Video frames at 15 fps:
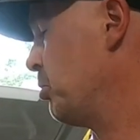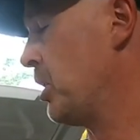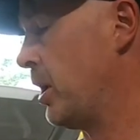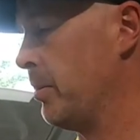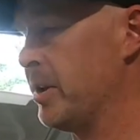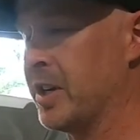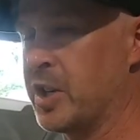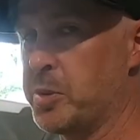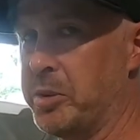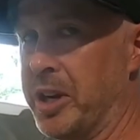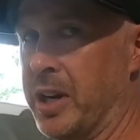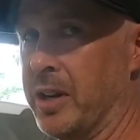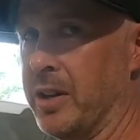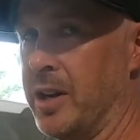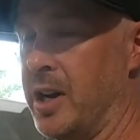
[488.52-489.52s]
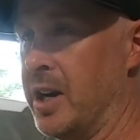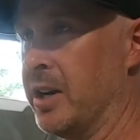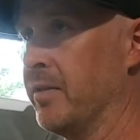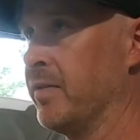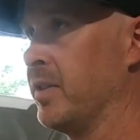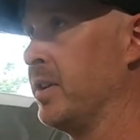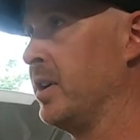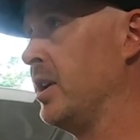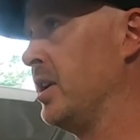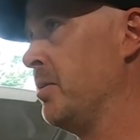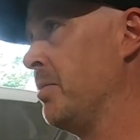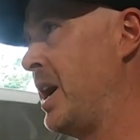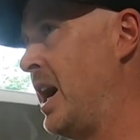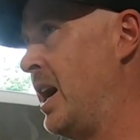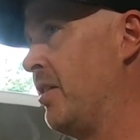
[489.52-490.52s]
would probably explain a lot if the
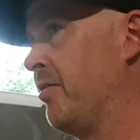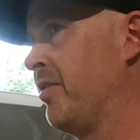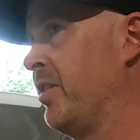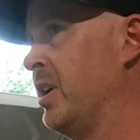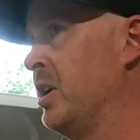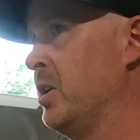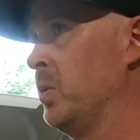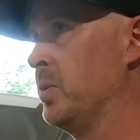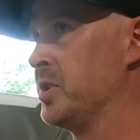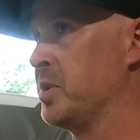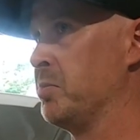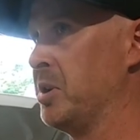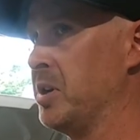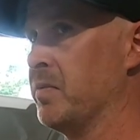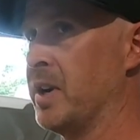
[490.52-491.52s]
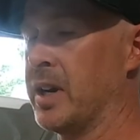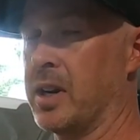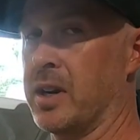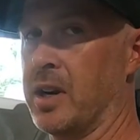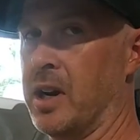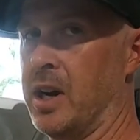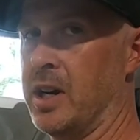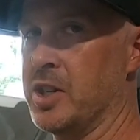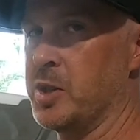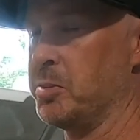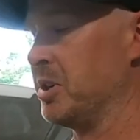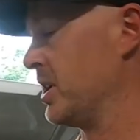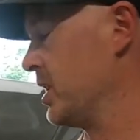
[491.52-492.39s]
MAF wasn't being recognized,